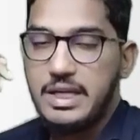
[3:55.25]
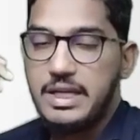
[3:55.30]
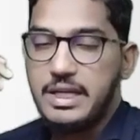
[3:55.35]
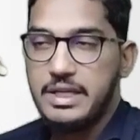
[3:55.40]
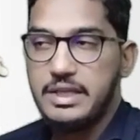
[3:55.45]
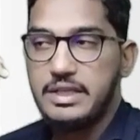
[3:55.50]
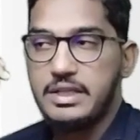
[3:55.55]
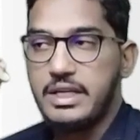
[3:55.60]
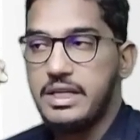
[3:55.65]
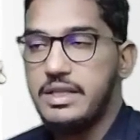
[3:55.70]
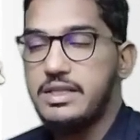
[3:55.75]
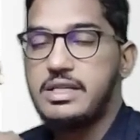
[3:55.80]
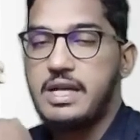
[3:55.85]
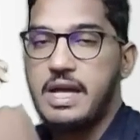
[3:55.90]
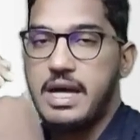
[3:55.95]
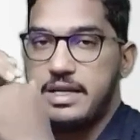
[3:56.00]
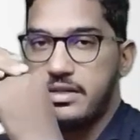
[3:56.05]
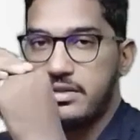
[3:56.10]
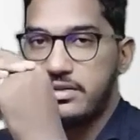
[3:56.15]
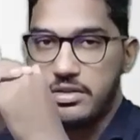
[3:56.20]
In case,
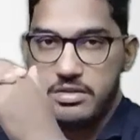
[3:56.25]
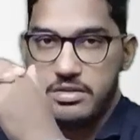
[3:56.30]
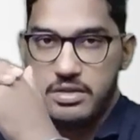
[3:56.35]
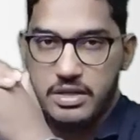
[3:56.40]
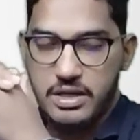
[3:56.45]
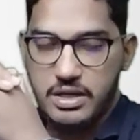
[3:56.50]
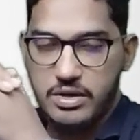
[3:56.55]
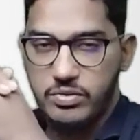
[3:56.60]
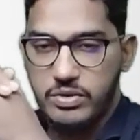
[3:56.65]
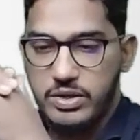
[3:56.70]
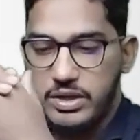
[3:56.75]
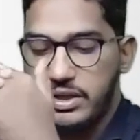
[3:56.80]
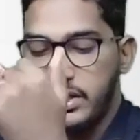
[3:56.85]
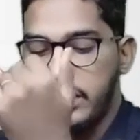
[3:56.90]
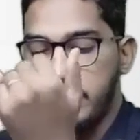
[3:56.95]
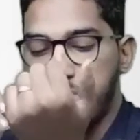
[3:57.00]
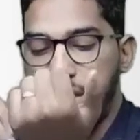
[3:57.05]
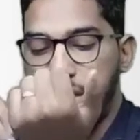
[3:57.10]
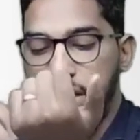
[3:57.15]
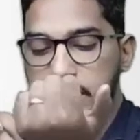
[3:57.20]
as a chartered accountant
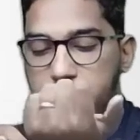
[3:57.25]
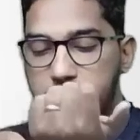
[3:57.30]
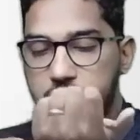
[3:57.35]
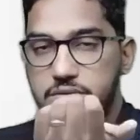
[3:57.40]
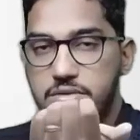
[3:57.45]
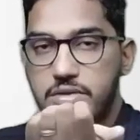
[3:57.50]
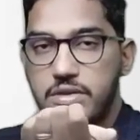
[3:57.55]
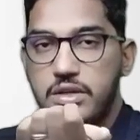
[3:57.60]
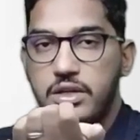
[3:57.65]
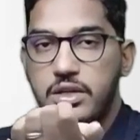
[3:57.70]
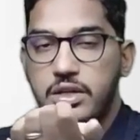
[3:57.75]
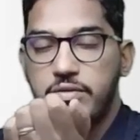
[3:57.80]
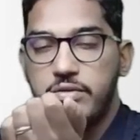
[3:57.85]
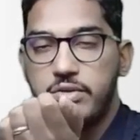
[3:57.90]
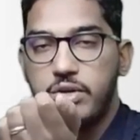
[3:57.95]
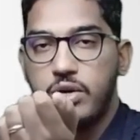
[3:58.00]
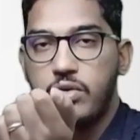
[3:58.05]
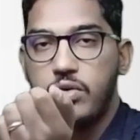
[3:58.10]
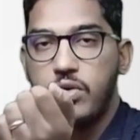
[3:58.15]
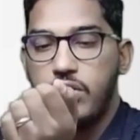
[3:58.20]
in practice, if
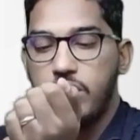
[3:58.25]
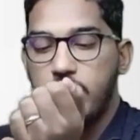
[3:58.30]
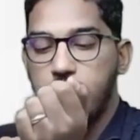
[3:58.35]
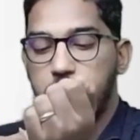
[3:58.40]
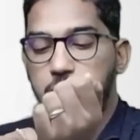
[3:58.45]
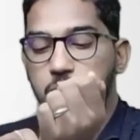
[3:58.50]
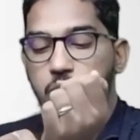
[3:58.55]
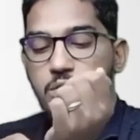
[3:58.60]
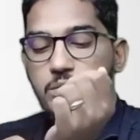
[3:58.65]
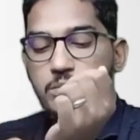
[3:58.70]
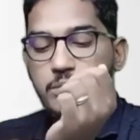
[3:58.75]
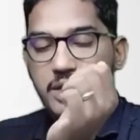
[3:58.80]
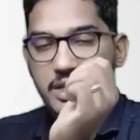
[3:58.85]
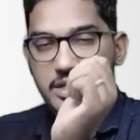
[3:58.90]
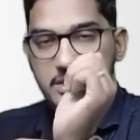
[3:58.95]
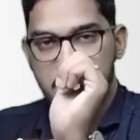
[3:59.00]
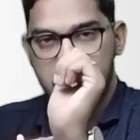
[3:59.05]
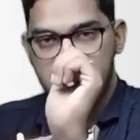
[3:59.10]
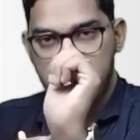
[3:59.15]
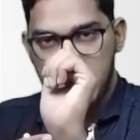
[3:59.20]
you are called upon by
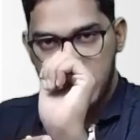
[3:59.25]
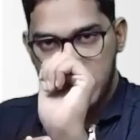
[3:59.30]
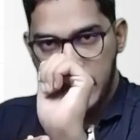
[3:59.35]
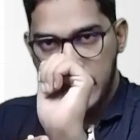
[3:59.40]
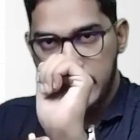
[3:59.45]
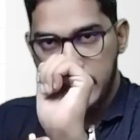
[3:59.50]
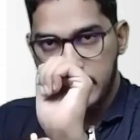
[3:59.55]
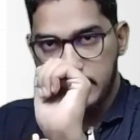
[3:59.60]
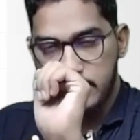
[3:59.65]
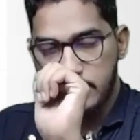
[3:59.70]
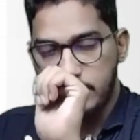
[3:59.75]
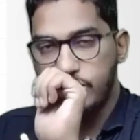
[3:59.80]
some client